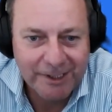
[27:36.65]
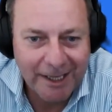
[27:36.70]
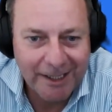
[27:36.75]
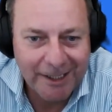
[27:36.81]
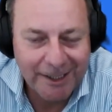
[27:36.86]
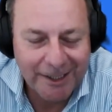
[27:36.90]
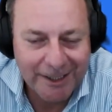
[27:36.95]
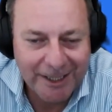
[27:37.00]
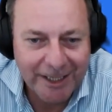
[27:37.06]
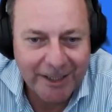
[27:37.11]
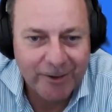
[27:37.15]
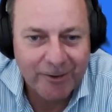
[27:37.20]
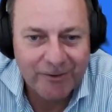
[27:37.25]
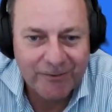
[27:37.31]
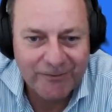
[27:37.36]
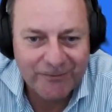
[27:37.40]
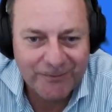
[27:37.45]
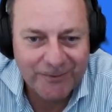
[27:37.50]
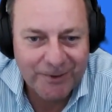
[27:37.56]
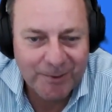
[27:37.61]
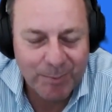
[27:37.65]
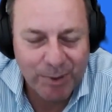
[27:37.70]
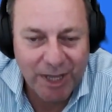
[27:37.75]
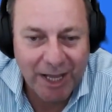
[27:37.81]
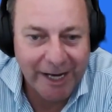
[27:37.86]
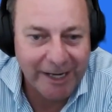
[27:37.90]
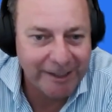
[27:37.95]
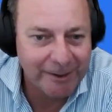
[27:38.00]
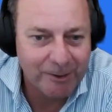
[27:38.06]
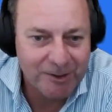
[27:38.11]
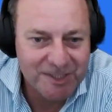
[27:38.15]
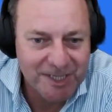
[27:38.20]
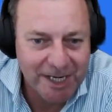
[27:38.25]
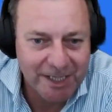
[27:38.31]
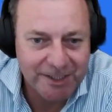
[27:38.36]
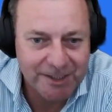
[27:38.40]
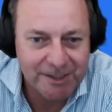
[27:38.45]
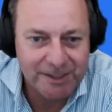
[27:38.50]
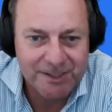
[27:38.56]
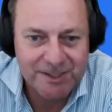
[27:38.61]
you know, getting off the plane in Los
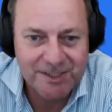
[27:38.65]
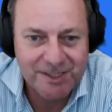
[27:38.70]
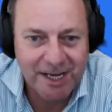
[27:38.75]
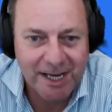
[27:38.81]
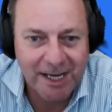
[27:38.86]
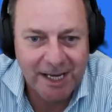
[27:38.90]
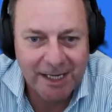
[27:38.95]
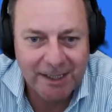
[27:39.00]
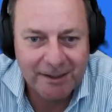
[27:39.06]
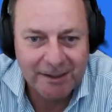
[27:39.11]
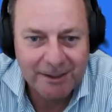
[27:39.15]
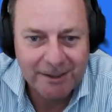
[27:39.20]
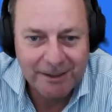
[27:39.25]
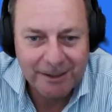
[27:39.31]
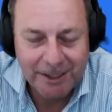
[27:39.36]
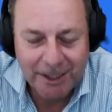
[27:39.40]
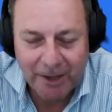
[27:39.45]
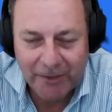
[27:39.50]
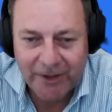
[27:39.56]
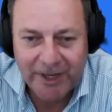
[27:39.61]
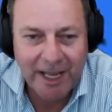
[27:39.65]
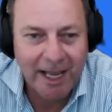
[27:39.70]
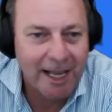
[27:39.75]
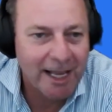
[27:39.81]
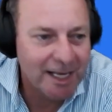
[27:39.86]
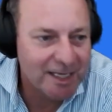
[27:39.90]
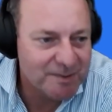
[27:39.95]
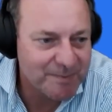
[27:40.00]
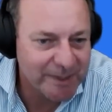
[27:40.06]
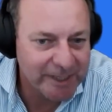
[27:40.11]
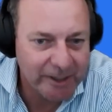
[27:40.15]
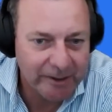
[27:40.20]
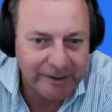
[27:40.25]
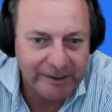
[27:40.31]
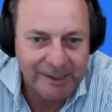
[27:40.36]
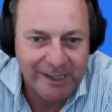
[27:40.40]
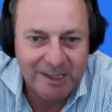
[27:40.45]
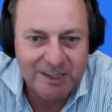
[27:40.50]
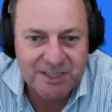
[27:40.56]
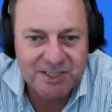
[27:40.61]
Angeles and, you know, the cars being
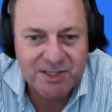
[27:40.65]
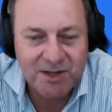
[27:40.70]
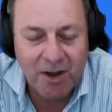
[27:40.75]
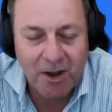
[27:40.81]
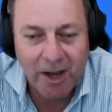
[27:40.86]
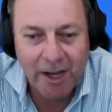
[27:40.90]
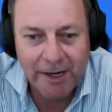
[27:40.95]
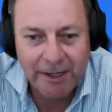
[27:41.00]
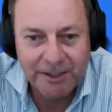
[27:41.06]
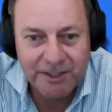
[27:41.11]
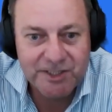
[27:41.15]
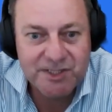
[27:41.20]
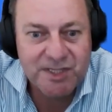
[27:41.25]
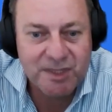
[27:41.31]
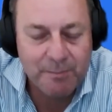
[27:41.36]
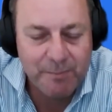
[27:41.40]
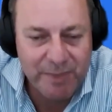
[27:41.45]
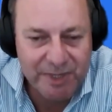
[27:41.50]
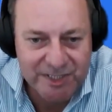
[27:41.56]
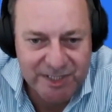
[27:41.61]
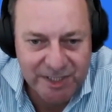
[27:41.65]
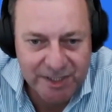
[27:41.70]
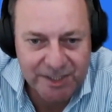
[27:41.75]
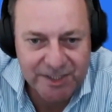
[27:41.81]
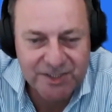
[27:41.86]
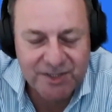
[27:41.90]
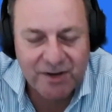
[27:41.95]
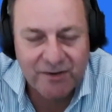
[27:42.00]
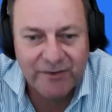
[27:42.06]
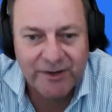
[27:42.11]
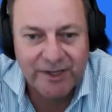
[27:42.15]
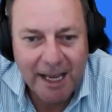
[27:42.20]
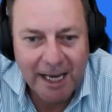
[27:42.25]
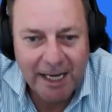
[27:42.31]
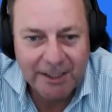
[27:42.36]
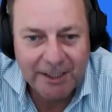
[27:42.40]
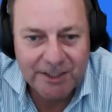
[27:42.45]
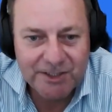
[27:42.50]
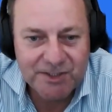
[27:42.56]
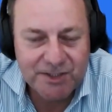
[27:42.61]
on the other side and just the busyness of it
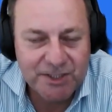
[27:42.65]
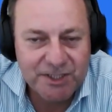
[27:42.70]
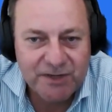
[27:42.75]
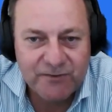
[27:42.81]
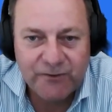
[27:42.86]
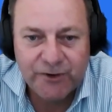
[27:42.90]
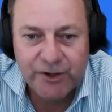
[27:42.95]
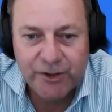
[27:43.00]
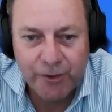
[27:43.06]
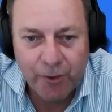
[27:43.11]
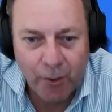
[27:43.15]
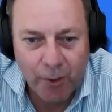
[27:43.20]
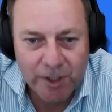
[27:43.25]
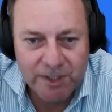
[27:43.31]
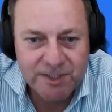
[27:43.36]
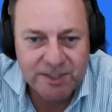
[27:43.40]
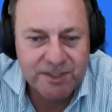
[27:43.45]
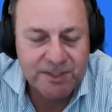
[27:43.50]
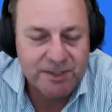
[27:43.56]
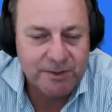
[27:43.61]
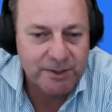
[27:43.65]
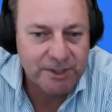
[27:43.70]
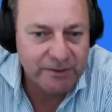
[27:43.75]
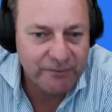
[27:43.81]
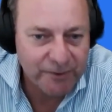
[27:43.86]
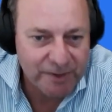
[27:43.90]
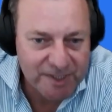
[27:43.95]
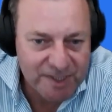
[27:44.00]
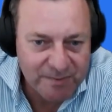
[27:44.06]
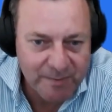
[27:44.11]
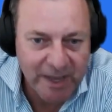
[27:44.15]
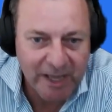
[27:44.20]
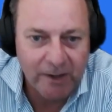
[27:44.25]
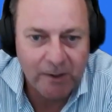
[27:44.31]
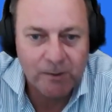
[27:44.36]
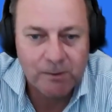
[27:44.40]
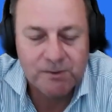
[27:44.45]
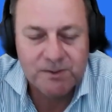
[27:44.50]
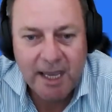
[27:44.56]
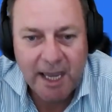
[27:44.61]
and just the different noises and the different
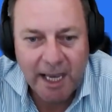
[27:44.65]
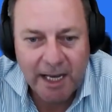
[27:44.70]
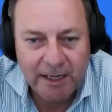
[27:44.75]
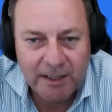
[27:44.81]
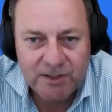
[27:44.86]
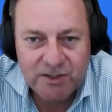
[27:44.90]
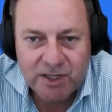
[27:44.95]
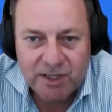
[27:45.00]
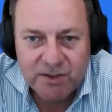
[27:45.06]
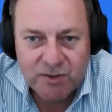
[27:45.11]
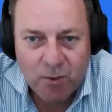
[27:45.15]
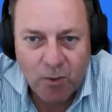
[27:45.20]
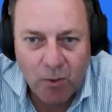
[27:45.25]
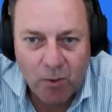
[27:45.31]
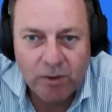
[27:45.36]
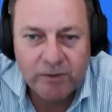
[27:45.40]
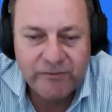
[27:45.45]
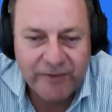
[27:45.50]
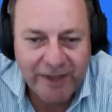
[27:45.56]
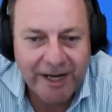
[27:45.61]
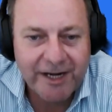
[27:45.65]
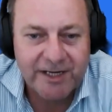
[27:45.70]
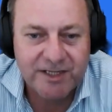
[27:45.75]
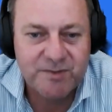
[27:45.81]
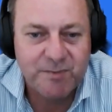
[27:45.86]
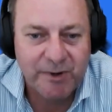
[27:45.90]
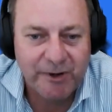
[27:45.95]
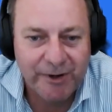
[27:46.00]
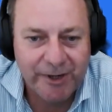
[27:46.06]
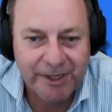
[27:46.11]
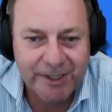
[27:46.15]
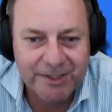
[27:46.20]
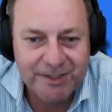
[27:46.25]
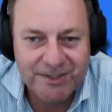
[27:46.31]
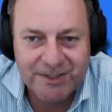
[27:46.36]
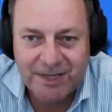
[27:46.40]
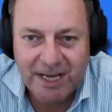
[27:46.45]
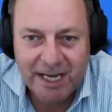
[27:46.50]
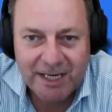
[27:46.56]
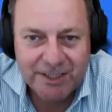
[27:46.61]
smells. And it's all of that
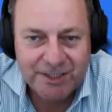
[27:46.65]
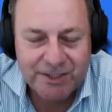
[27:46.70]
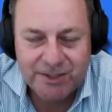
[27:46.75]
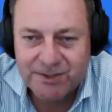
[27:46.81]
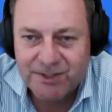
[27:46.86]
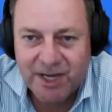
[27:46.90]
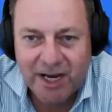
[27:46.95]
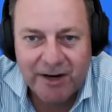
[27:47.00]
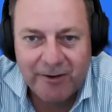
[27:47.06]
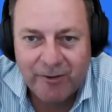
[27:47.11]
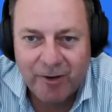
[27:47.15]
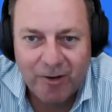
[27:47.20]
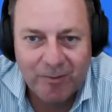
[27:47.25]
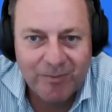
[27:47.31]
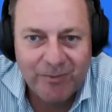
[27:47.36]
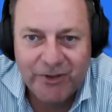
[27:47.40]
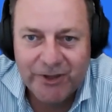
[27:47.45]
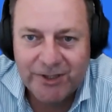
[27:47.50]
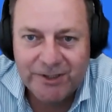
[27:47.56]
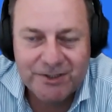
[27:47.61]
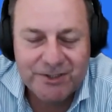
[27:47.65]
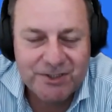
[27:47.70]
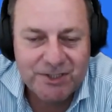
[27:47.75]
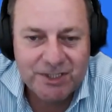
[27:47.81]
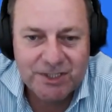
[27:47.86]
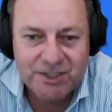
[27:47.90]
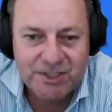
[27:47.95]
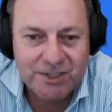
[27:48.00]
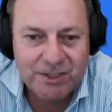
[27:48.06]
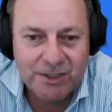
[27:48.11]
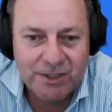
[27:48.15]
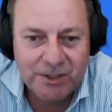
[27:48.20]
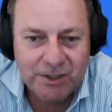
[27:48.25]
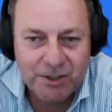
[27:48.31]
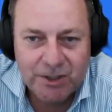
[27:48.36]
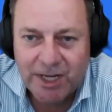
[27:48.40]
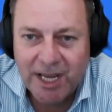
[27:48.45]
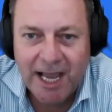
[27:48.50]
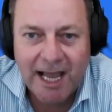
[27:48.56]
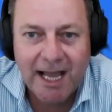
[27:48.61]
experience, as you say, Rob, that's just
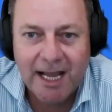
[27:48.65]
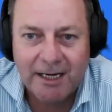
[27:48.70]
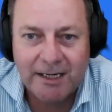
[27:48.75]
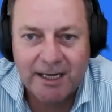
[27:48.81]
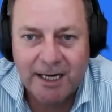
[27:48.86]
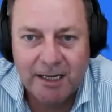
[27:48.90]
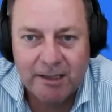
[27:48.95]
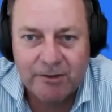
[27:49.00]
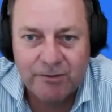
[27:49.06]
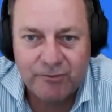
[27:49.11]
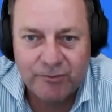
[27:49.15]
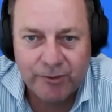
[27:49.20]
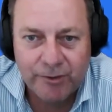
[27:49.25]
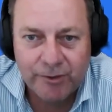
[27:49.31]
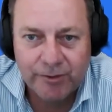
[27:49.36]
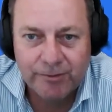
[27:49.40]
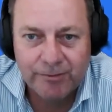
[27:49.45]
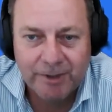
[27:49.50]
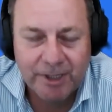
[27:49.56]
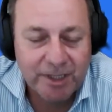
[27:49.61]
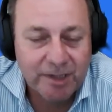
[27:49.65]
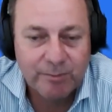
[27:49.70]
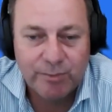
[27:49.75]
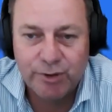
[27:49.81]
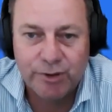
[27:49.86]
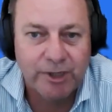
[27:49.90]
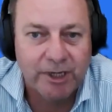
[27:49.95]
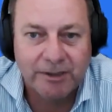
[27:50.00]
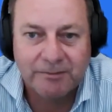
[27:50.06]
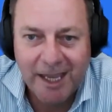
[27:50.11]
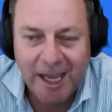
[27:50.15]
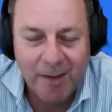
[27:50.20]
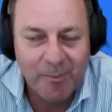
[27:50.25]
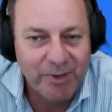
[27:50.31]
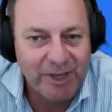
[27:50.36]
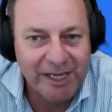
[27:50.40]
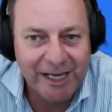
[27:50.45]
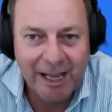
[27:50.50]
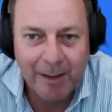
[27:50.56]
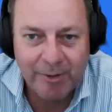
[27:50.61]
you can't get through a computer. And
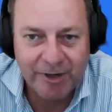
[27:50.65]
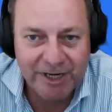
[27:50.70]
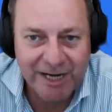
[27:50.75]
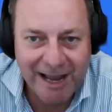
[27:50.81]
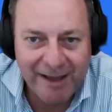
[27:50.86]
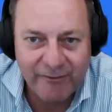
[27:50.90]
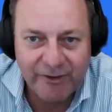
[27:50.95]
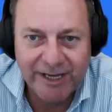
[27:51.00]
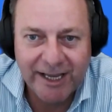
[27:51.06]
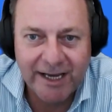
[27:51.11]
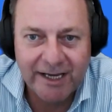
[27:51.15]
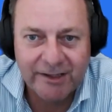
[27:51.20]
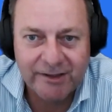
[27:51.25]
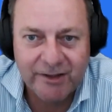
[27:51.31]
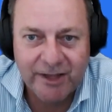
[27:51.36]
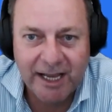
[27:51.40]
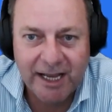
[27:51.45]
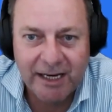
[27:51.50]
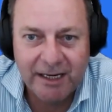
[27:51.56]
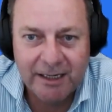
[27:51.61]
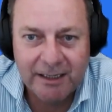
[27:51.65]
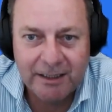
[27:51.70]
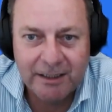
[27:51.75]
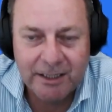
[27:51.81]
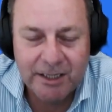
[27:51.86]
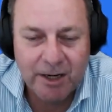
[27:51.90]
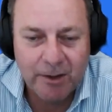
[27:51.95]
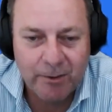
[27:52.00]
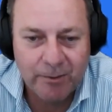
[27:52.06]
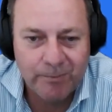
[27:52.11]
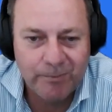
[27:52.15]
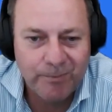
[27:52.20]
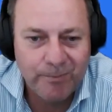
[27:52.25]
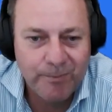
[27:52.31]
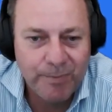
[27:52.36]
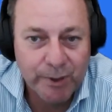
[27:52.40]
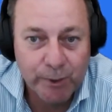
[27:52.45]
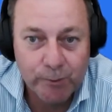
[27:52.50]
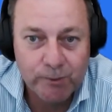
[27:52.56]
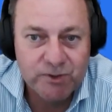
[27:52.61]
being able to navigate that, you know,
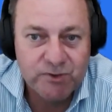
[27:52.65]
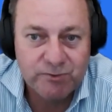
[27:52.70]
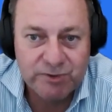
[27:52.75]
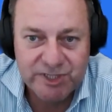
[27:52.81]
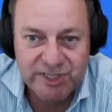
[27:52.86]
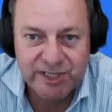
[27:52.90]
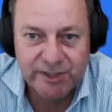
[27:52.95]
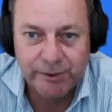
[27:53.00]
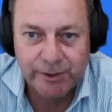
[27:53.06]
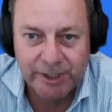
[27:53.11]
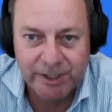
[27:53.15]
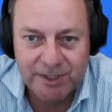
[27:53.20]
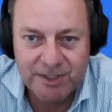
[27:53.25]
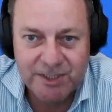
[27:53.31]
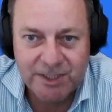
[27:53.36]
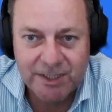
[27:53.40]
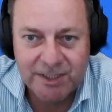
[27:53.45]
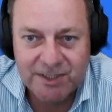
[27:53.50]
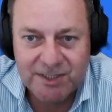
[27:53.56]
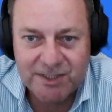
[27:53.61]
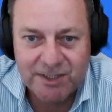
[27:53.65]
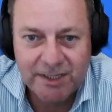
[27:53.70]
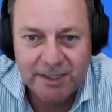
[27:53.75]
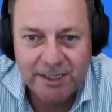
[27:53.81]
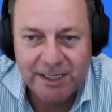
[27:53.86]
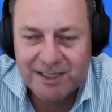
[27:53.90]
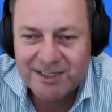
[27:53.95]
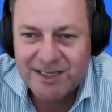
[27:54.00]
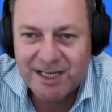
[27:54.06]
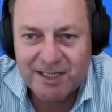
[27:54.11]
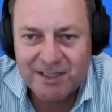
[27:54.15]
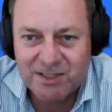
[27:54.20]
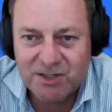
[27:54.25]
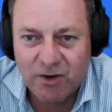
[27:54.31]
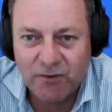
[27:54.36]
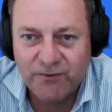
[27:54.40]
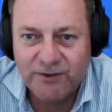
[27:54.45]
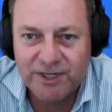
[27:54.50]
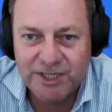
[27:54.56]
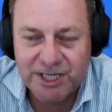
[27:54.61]
builds resilience. And it's that
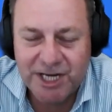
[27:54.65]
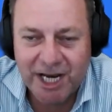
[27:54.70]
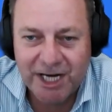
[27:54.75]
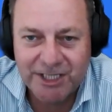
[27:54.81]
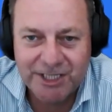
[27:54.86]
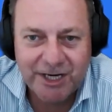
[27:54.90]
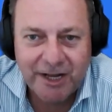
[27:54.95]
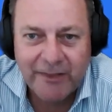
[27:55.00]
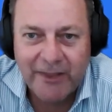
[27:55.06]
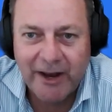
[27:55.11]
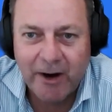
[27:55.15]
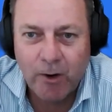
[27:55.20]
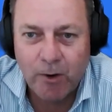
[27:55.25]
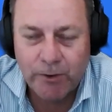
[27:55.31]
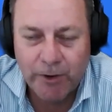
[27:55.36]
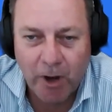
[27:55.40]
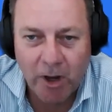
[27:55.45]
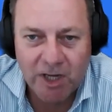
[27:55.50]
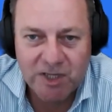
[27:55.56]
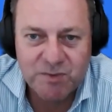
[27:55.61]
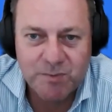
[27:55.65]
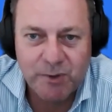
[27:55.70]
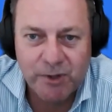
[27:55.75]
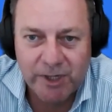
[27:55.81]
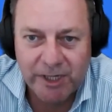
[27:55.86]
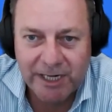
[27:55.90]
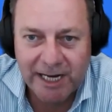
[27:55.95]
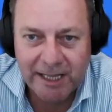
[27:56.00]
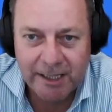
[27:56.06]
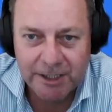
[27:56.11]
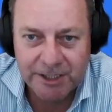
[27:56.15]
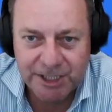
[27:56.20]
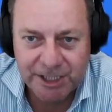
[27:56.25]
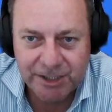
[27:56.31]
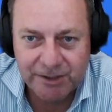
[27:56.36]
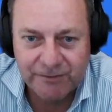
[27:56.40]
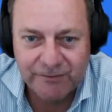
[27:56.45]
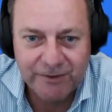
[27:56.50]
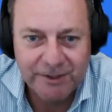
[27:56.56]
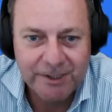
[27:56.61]
soft education, you know, that old iceberg
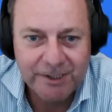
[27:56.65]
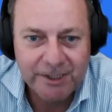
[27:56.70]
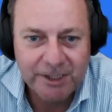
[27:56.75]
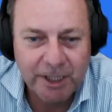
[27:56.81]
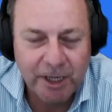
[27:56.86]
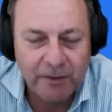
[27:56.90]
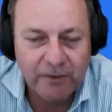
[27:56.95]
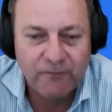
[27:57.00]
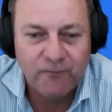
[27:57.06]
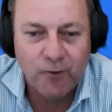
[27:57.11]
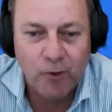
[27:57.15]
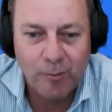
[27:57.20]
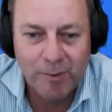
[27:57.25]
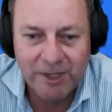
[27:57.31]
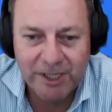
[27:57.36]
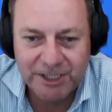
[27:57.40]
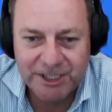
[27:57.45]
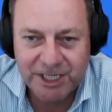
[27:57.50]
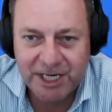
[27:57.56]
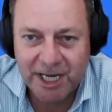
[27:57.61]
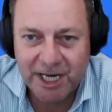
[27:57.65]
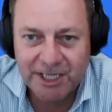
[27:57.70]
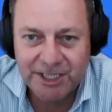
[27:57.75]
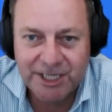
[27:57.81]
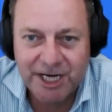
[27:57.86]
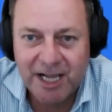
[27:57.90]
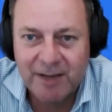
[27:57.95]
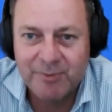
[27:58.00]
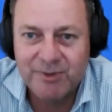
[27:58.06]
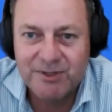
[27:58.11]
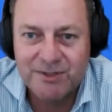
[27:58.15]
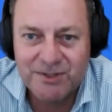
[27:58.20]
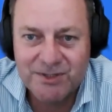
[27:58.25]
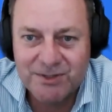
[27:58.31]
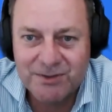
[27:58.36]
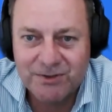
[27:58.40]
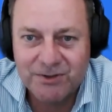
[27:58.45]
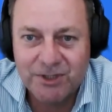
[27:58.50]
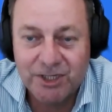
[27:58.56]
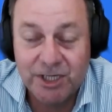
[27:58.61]
analogy of, you know, the formal education
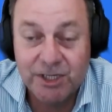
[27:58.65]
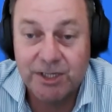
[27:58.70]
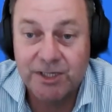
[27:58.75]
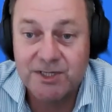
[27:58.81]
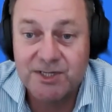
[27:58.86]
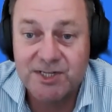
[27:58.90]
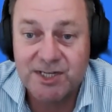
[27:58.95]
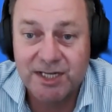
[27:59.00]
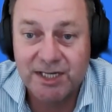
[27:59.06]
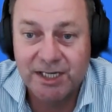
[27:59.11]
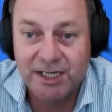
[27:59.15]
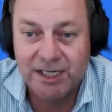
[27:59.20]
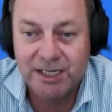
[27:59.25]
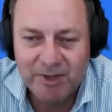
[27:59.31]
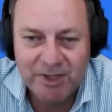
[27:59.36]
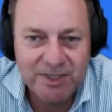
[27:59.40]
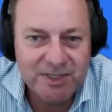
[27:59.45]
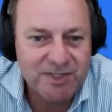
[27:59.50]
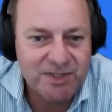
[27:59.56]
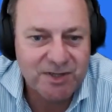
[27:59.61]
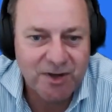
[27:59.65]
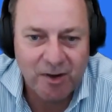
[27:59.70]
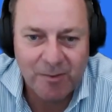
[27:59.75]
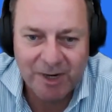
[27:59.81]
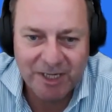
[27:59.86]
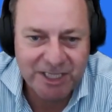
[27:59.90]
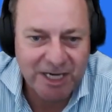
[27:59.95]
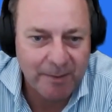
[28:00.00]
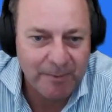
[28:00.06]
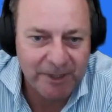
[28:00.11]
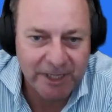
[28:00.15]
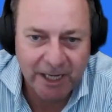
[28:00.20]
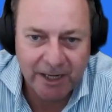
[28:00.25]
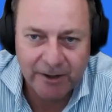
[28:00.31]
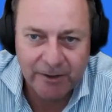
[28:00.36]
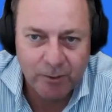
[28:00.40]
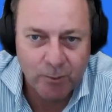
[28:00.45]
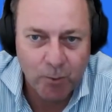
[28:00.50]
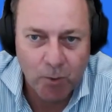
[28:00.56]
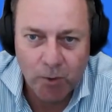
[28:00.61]
happens that you can see. There's so much happening
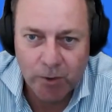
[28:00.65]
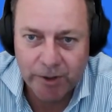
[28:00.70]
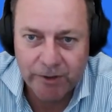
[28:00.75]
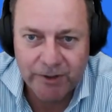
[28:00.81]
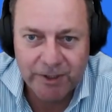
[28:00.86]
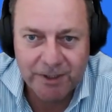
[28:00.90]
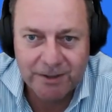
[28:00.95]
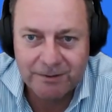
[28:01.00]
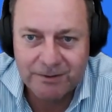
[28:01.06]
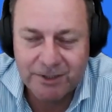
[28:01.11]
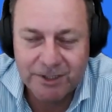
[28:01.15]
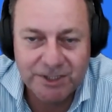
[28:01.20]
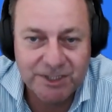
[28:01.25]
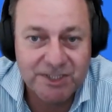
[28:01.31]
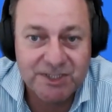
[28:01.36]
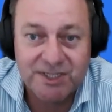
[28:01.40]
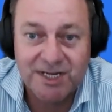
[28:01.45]
under the water that just